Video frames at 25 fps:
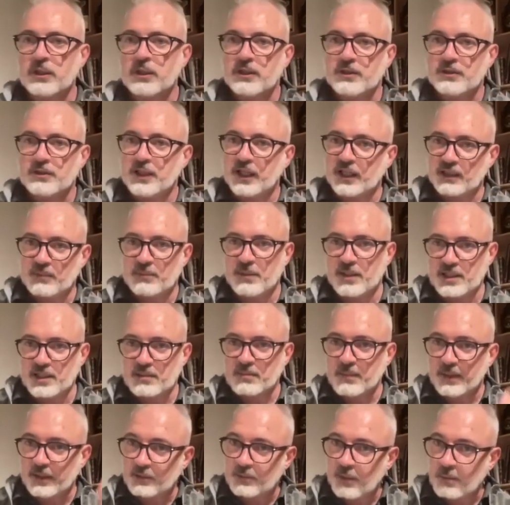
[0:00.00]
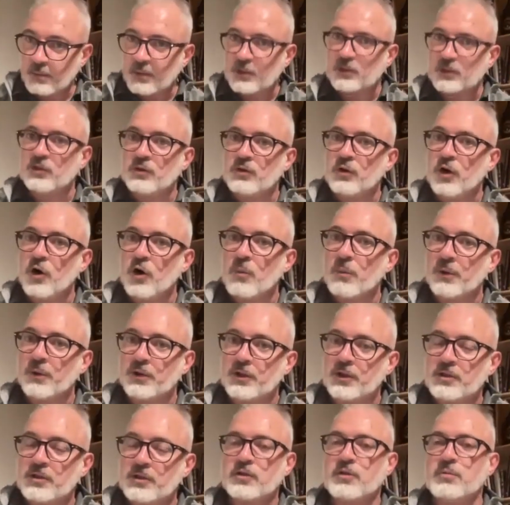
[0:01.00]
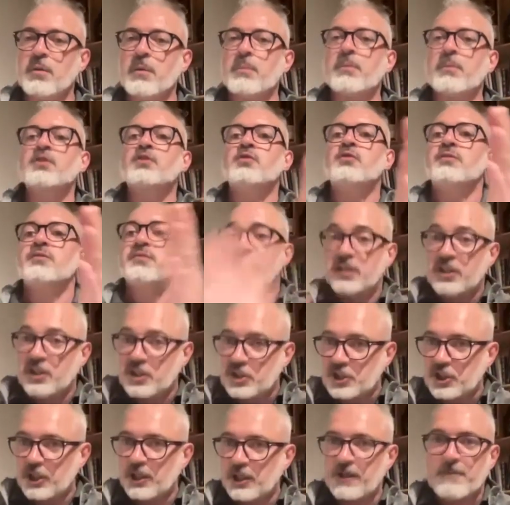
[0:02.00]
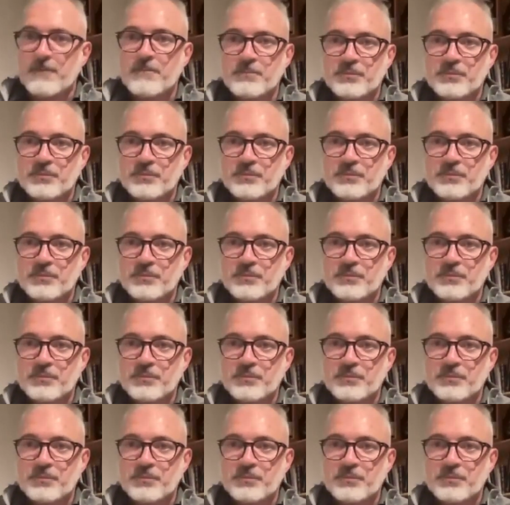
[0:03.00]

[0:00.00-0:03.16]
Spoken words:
you can imagine by the moment you open it to the moment you finish it,